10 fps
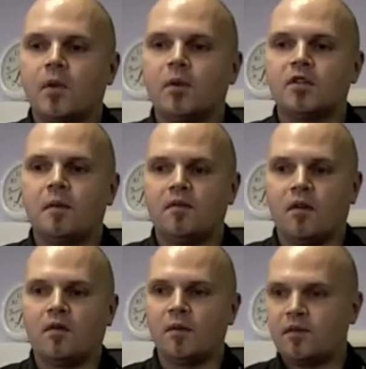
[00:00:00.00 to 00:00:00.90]
which I've been
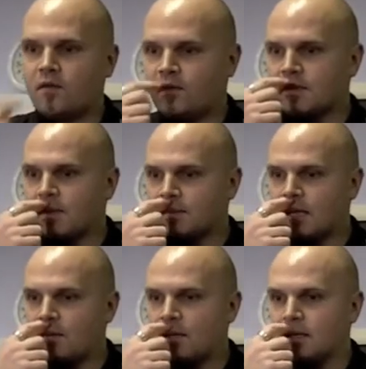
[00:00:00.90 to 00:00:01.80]
involved with for some
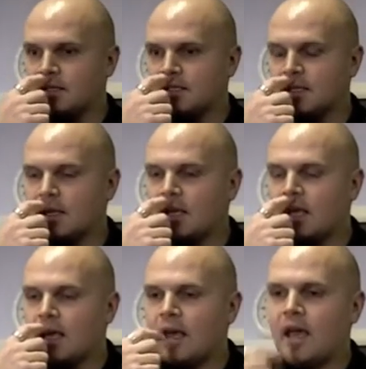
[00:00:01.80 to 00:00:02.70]
time because
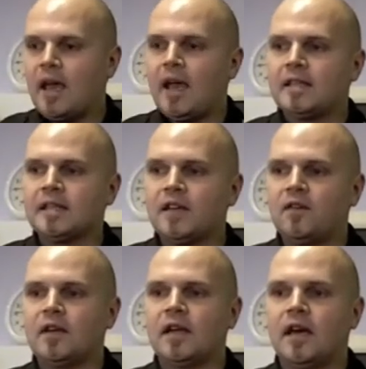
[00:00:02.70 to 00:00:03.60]
it's a
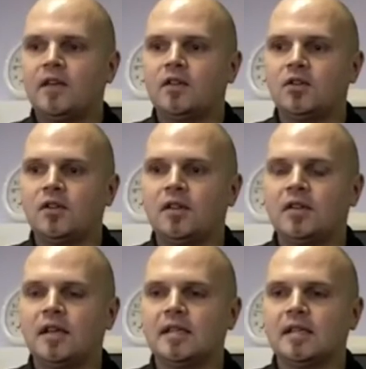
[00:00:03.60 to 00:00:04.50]
different kind of shooting
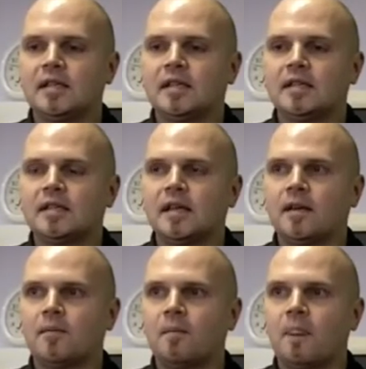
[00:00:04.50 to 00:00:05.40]
things.
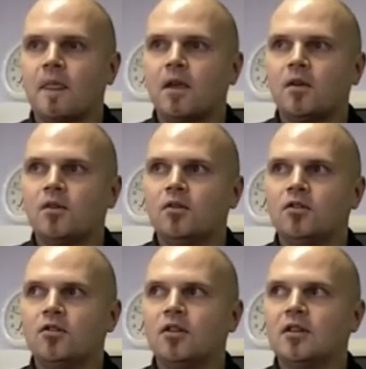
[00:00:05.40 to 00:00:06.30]
You're
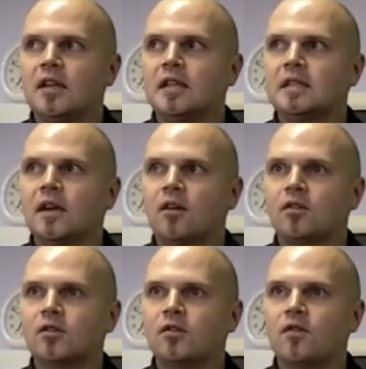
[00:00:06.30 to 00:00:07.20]
shooting things that are
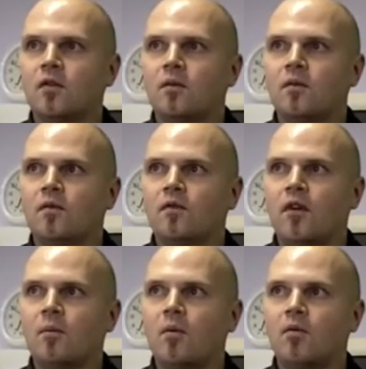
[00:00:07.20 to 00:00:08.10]
sort of
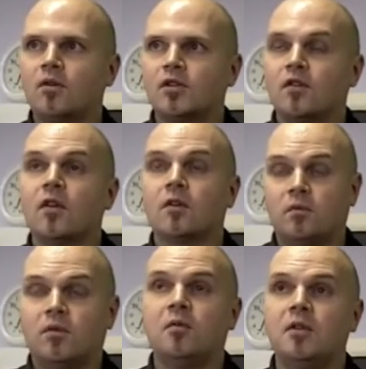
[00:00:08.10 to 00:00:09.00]
from a more sort of
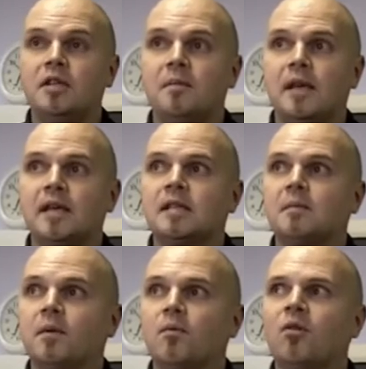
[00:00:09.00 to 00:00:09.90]
community based,
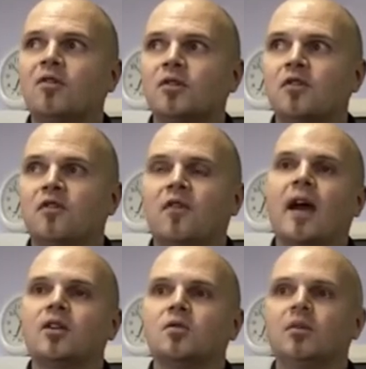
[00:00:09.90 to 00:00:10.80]
but more sort of
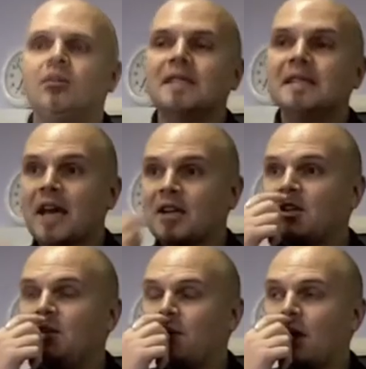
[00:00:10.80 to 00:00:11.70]
factual.
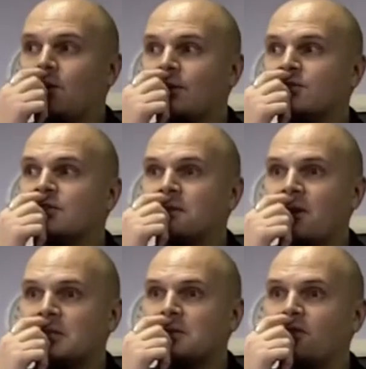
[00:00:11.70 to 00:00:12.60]
I was
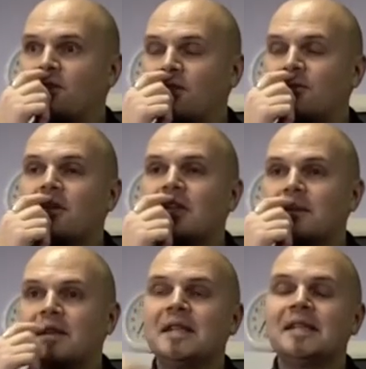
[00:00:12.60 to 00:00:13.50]
responsible for throwing him
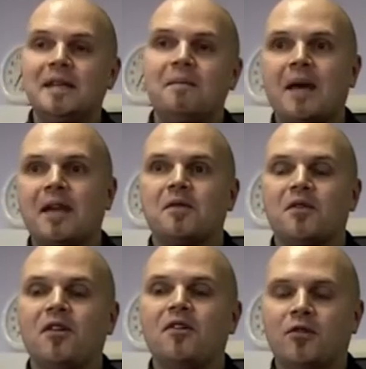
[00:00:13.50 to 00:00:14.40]
into the deep end with the
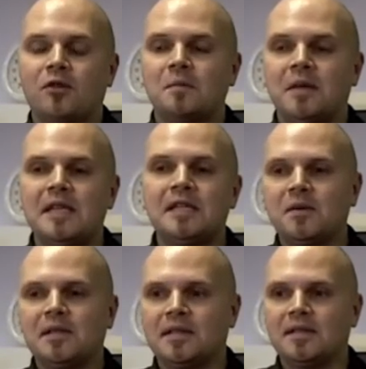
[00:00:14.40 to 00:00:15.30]
very first piece
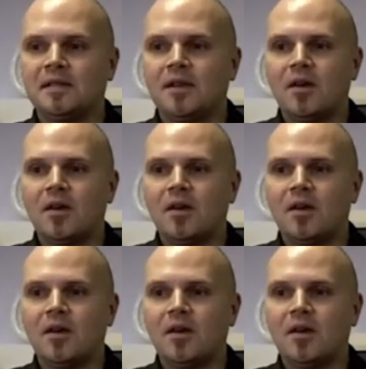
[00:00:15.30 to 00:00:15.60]
we did,